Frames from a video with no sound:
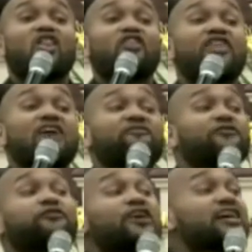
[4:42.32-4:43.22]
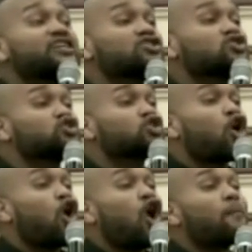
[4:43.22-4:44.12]
that friends
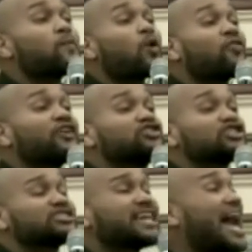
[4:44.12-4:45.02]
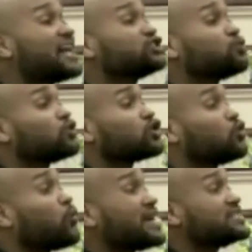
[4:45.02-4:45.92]
are more than just casual
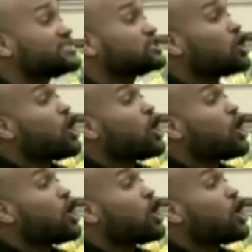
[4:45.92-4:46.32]
acquaintances,